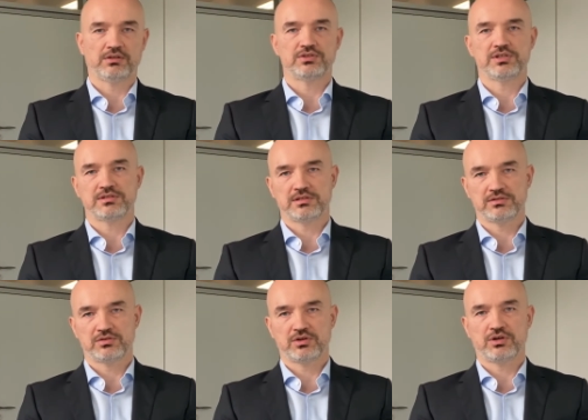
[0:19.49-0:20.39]

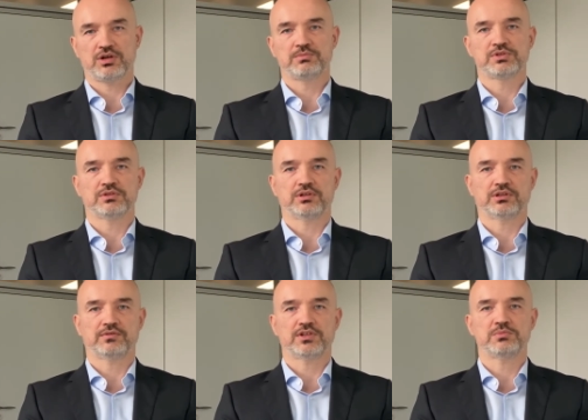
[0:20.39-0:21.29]
logistics jobs, a lot
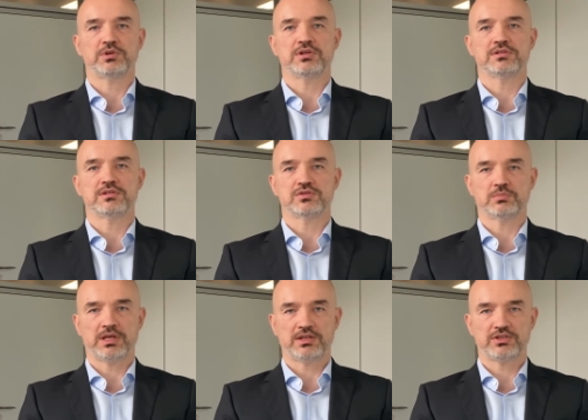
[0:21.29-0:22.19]
of experience in supply